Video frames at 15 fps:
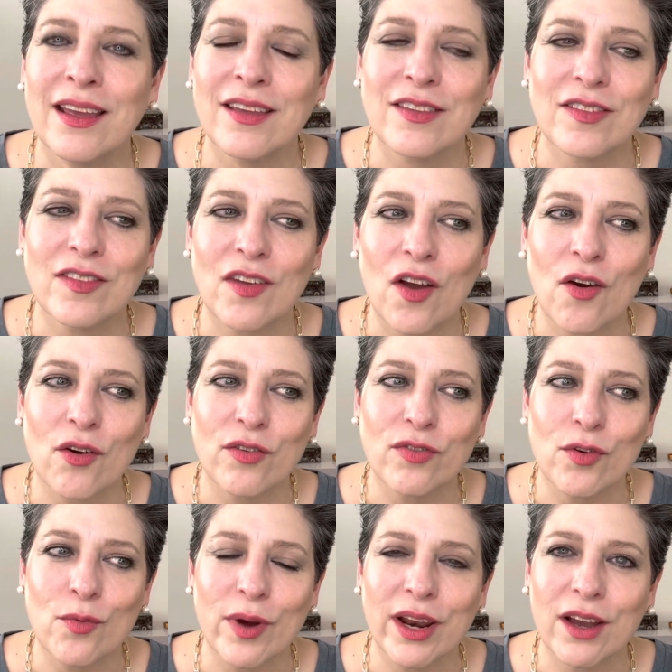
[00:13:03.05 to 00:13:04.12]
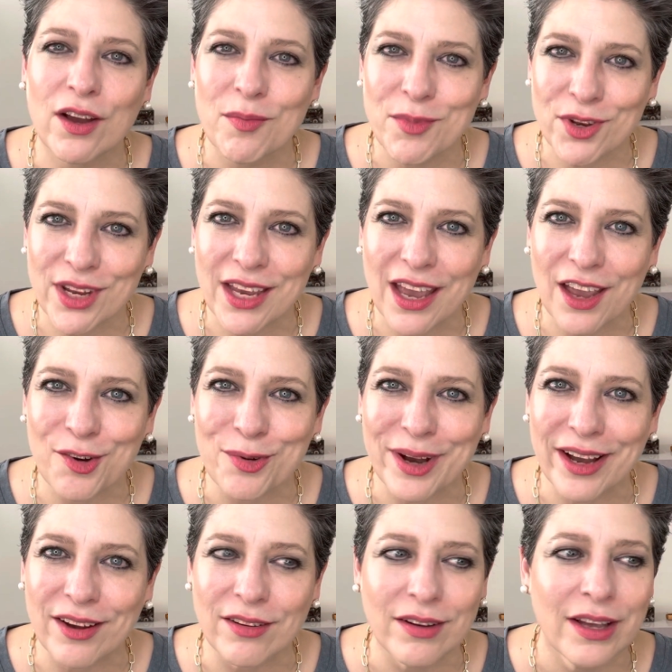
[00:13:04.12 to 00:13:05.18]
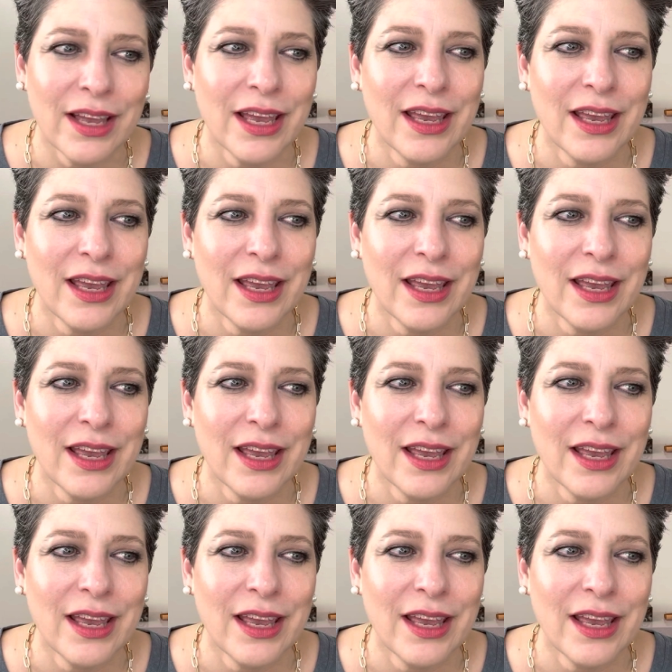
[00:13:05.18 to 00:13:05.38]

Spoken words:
So if you want to communicate well,